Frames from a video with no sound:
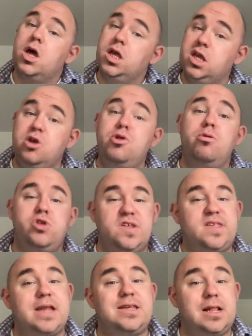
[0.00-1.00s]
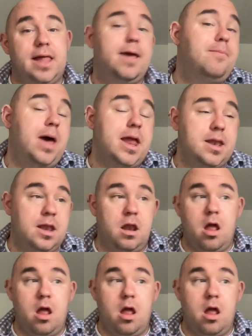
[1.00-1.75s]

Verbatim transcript: You don't just get to click a button